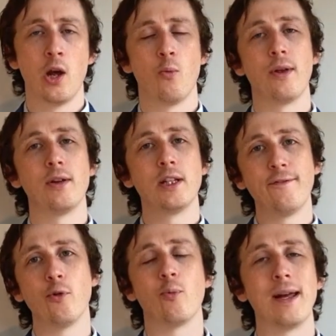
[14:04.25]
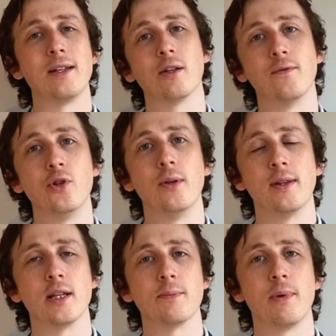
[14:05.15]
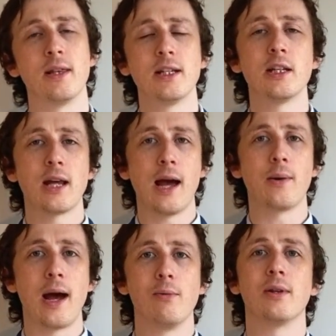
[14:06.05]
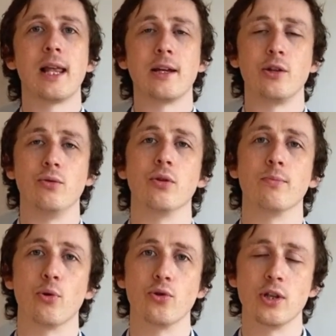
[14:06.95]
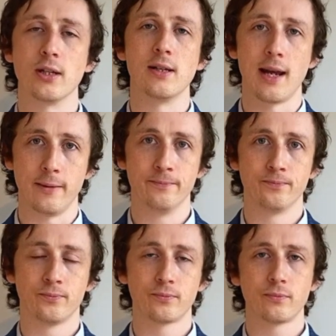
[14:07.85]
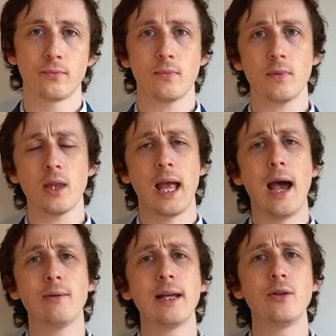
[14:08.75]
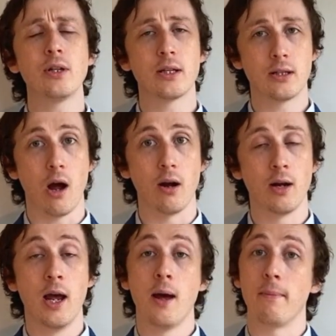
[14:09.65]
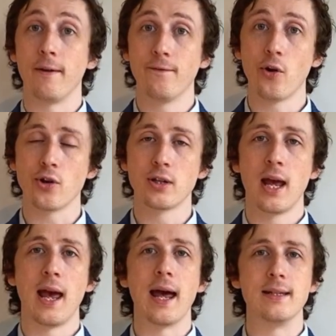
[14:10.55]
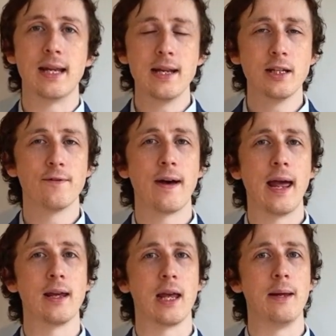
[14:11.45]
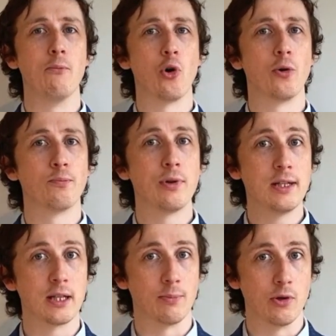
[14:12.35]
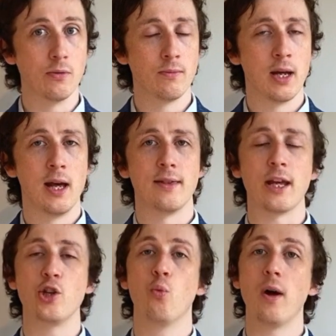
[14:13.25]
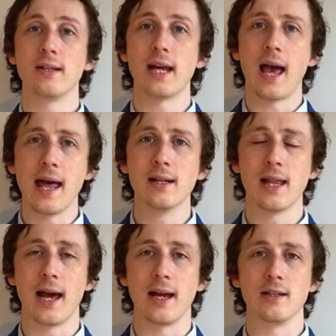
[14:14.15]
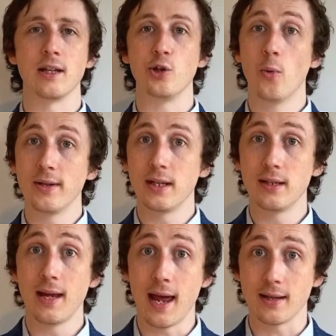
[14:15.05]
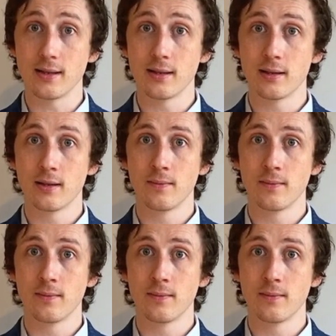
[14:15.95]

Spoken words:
Well, there are different ways of doing this, but this is how I would like you to approach it today. I'd like you to start by first identifying a moral principle that you want to analyze, that you want to test.